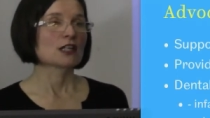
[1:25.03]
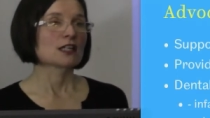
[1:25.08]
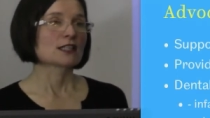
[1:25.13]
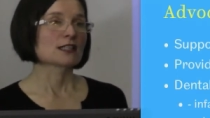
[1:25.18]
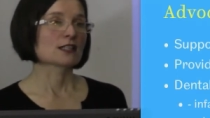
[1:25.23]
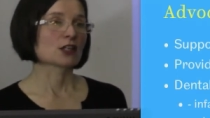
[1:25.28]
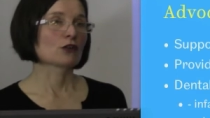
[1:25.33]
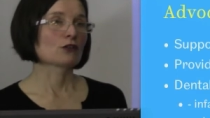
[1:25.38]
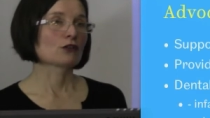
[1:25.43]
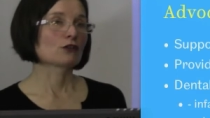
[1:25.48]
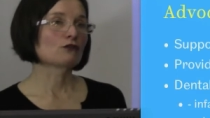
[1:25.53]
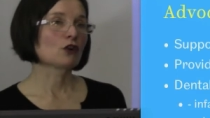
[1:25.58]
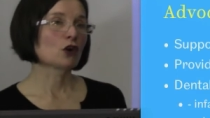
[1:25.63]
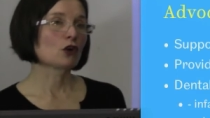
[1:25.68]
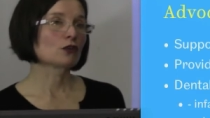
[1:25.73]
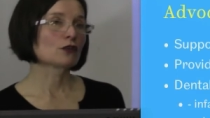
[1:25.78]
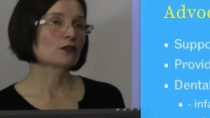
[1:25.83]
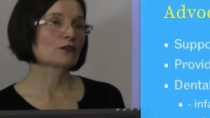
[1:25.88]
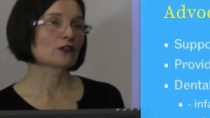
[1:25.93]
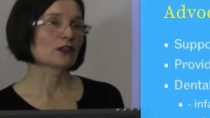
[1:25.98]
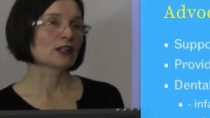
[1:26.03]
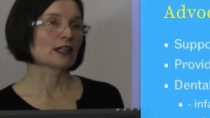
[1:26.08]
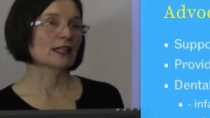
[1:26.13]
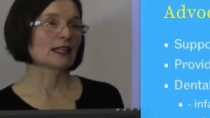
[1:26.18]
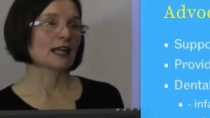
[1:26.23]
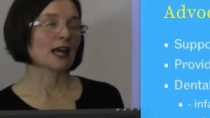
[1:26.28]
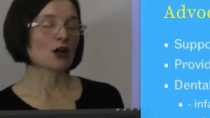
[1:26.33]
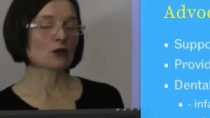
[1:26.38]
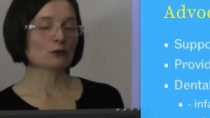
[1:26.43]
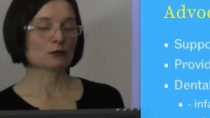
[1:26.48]
So the role of
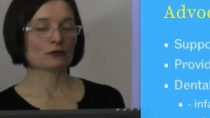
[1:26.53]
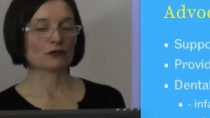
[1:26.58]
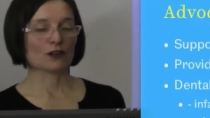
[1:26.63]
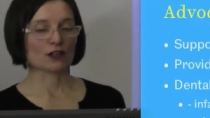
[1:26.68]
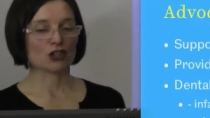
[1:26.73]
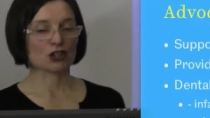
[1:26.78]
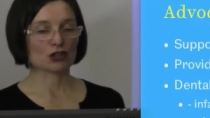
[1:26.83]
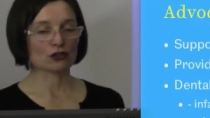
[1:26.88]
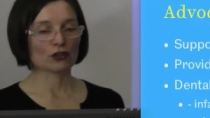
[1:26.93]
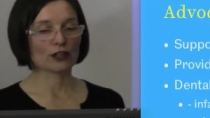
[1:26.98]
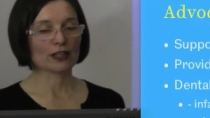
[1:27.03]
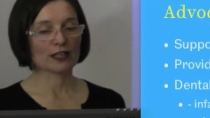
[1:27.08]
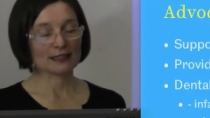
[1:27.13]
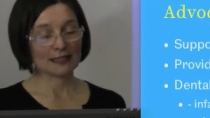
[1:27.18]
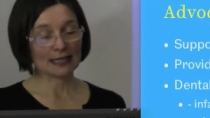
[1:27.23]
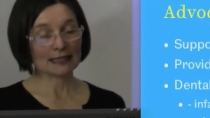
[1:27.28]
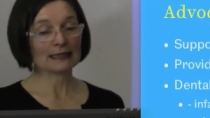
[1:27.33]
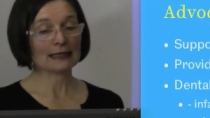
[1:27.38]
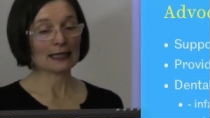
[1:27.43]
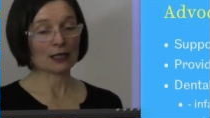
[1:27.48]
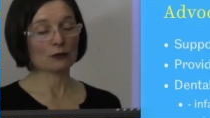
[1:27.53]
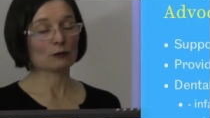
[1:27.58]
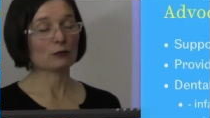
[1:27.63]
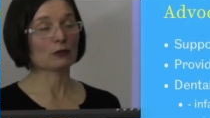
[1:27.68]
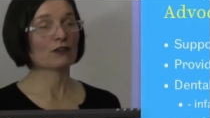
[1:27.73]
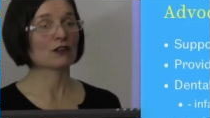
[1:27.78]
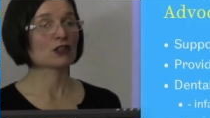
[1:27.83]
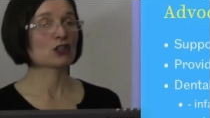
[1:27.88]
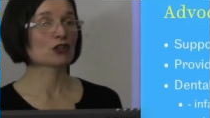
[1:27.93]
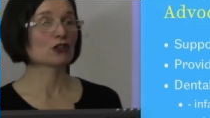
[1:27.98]
the health professional here, dental health
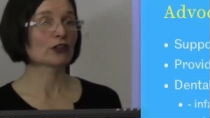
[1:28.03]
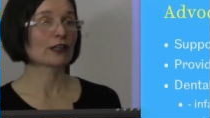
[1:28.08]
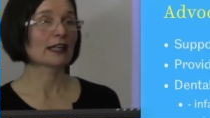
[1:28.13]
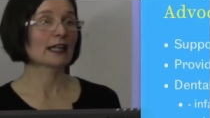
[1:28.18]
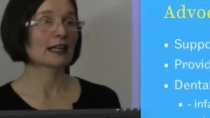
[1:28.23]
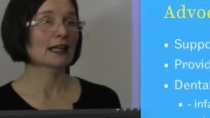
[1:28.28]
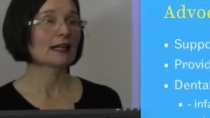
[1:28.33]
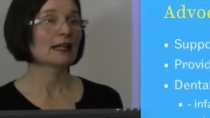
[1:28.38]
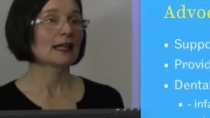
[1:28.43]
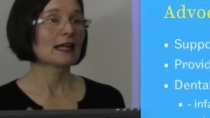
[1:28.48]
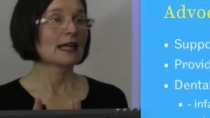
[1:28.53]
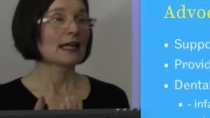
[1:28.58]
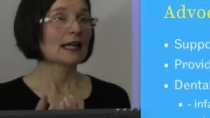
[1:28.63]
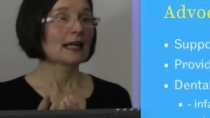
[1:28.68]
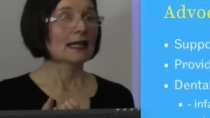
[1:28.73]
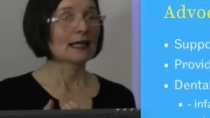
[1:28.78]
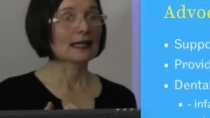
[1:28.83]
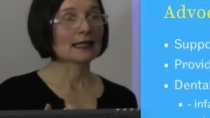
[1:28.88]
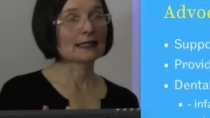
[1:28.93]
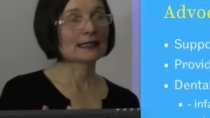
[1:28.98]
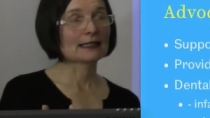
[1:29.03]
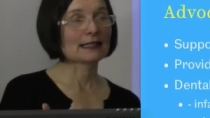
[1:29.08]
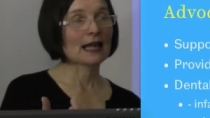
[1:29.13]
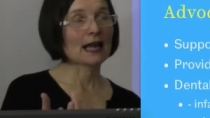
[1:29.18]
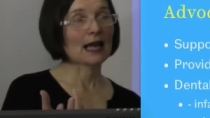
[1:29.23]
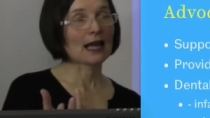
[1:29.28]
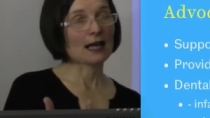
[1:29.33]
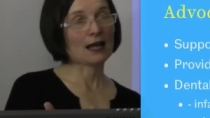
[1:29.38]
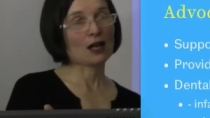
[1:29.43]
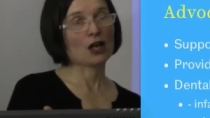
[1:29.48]
professional here,
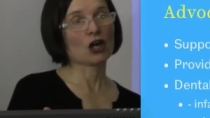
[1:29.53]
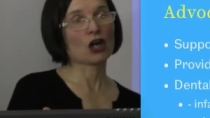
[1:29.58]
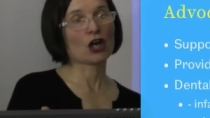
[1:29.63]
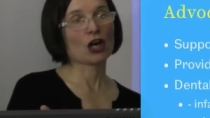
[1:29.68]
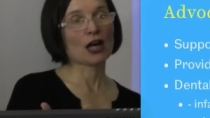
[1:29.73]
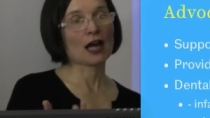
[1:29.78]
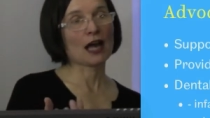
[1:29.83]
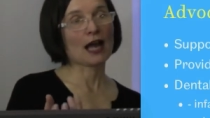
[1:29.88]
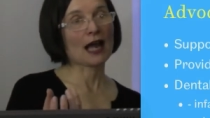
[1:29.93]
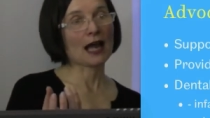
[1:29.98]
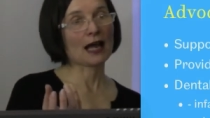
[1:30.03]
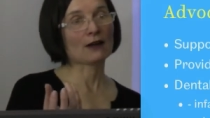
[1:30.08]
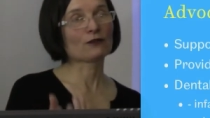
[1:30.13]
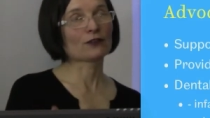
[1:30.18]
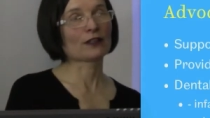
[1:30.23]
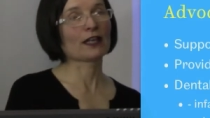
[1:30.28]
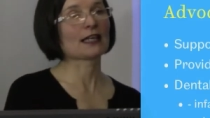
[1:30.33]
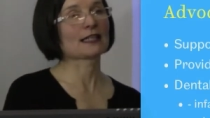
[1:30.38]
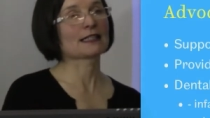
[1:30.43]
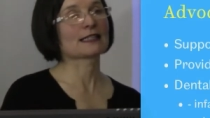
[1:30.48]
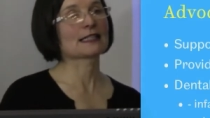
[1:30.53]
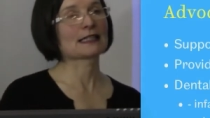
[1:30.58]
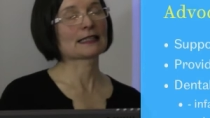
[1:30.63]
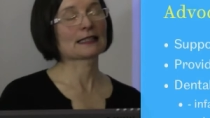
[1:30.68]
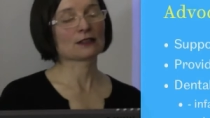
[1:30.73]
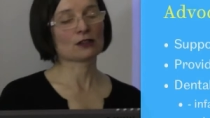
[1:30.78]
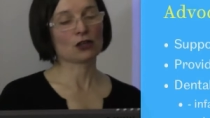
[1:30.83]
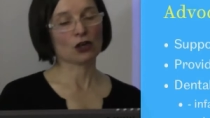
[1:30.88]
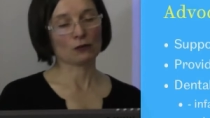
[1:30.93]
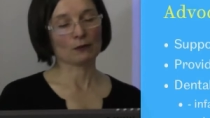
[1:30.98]
in
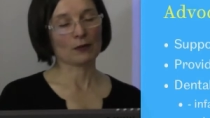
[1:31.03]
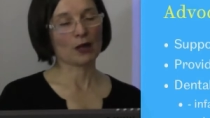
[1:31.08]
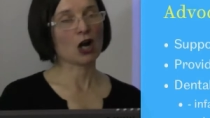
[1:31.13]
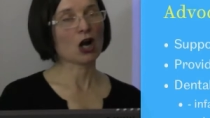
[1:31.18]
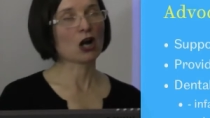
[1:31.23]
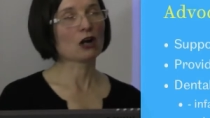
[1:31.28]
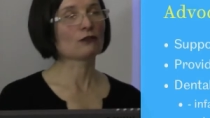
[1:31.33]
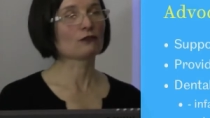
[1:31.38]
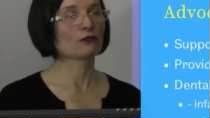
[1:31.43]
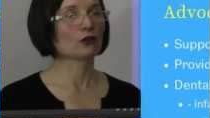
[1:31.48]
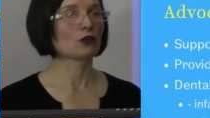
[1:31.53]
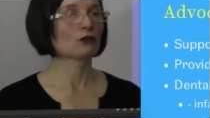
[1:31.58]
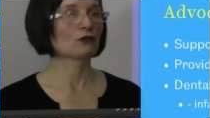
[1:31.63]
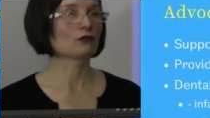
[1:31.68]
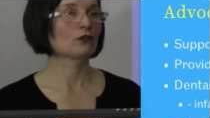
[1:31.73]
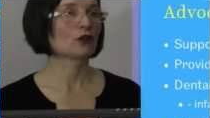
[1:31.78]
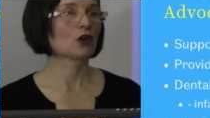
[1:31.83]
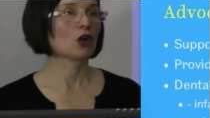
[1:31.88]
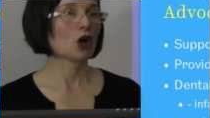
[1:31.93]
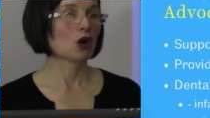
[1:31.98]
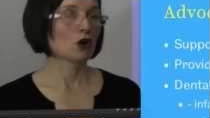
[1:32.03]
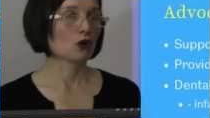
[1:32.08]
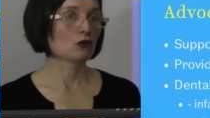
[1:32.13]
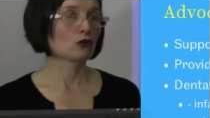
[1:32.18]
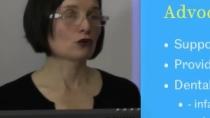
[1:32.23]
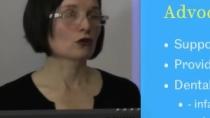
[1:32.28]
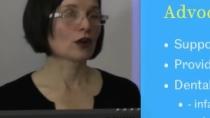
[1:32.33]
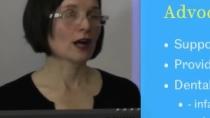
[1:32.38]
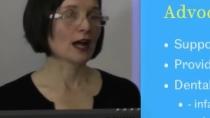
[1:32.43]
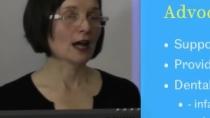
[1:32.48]
advocating on behalf of
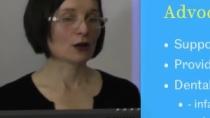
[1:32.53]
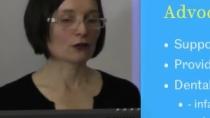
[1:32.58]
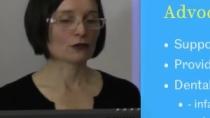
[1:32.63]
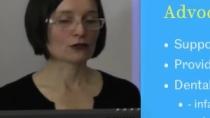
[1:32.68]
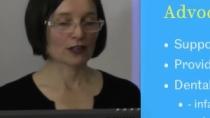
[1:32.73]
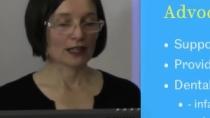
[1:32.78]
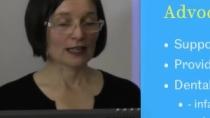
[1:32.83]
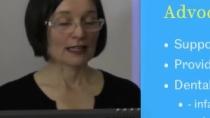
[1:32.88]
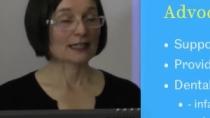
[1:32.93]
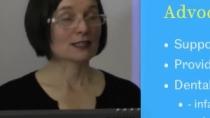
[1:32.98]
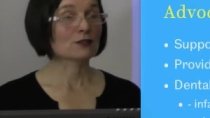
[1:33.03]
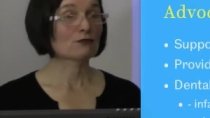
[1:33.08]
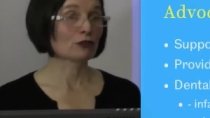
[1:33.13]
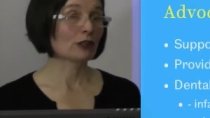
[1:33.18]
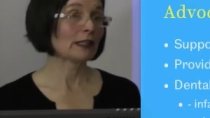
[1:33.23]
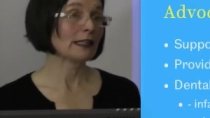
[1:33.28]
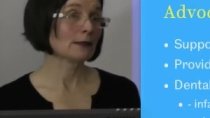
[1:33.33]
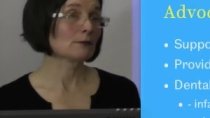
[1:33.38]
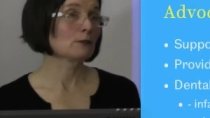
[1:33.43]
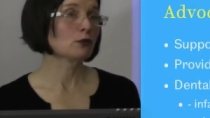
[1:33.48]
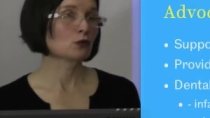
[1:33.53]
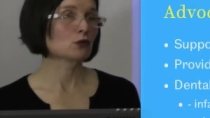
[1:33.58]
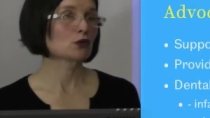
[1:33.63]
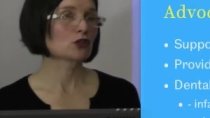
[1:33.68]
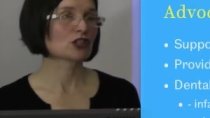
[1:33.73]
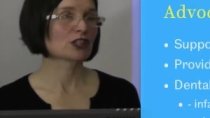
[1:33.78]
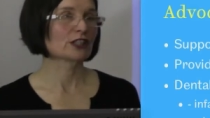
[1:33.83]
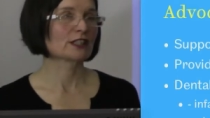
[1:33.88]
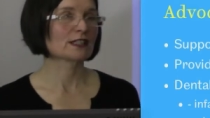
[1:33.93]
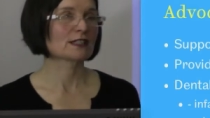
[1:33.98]
oral health is really
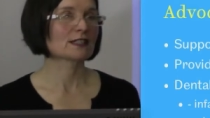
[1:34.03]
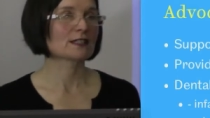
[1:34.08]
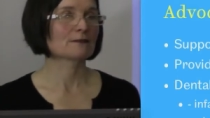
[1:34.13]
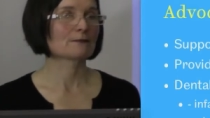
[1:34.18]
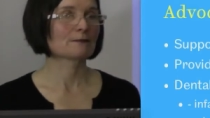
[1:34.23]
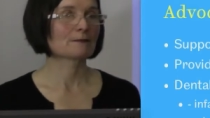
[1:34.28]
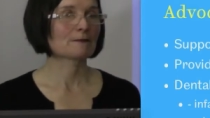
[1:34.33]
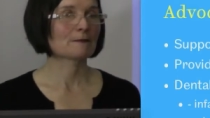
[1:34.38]
important.